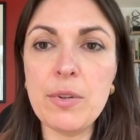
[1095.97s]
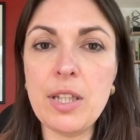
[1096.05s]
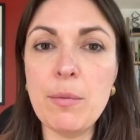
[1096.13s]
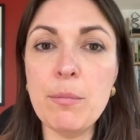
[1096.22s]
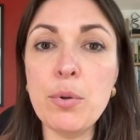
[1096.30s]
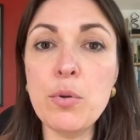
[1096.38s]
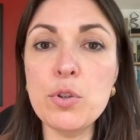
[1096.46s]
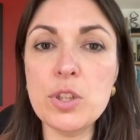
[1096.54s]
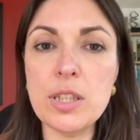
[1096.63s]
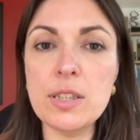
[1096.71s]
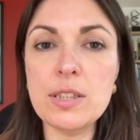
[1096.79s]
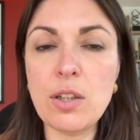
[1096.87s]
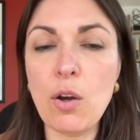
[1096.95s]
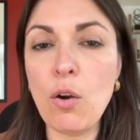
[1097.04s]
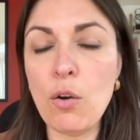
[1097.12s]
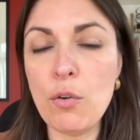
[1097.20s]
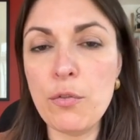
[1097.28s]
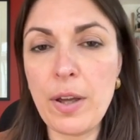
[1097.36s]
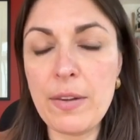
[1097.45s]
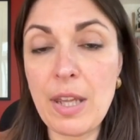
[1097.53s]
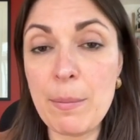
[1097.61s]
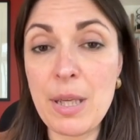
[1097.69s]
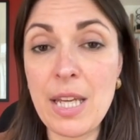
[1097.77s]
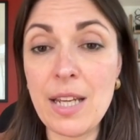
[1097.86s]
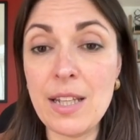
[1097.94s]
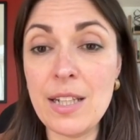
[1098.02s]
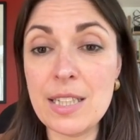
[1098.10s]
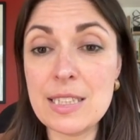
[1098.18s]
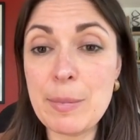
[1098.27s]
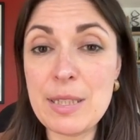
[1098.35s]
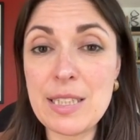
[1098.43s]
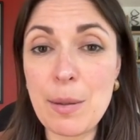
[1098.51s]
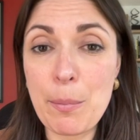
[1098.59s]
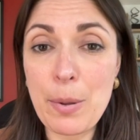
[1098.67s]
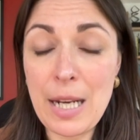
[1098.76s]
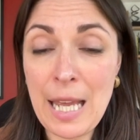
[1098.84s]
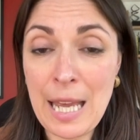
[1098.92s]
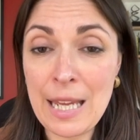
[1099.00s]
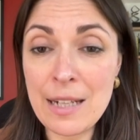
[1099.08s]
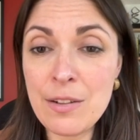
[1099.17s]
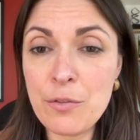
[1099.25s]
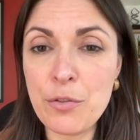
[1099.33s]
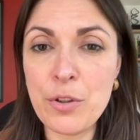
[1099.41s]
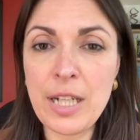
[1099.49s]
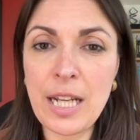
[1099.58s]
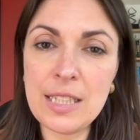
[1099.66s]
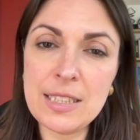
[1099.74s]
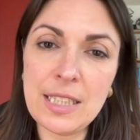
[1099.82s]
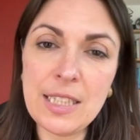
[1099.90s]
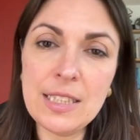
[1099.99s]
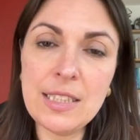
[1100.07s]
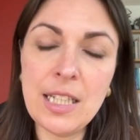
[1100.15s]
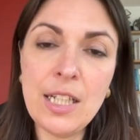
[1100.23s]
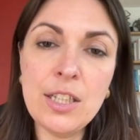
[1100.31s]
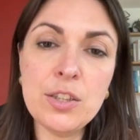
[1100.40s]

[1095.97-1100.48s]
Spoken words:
the importance of there being an explicit plan for analysis